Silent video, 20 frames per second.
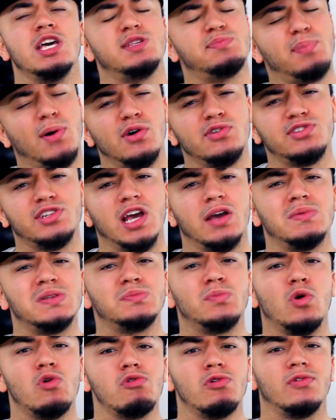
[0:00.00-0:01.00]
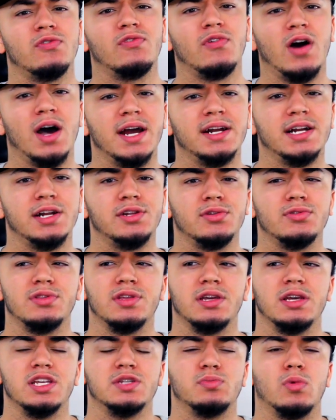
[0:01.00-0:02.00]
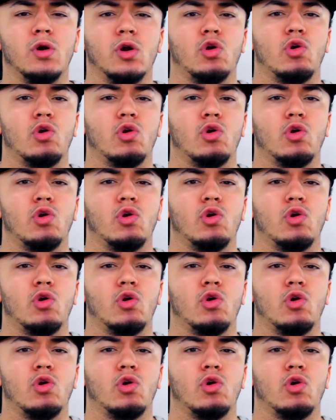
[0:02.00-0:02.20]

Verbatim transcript: his post game is more refined. I do think he's more